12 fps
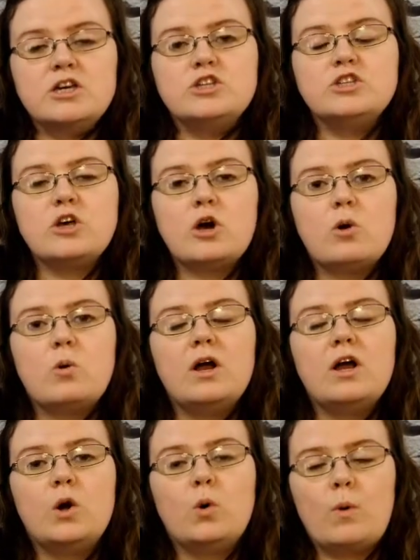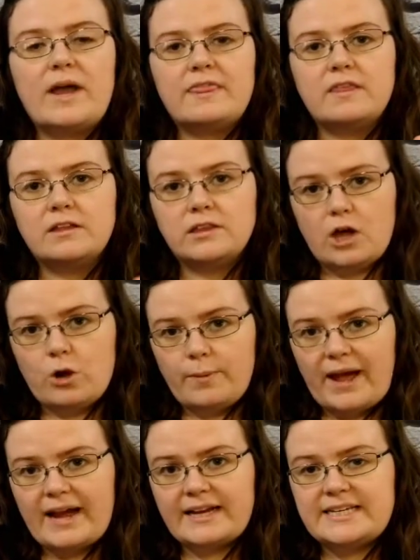So when the low
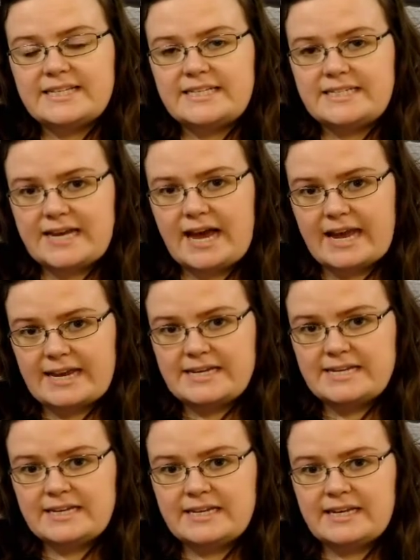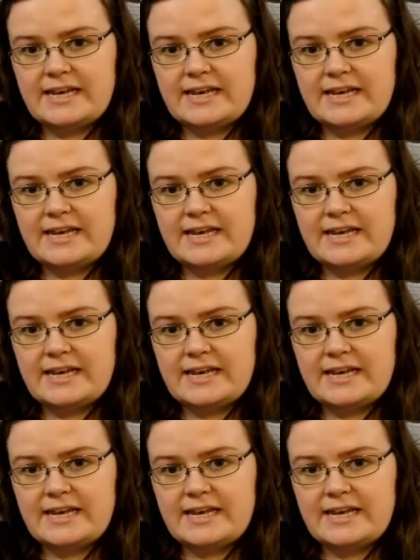back is tight,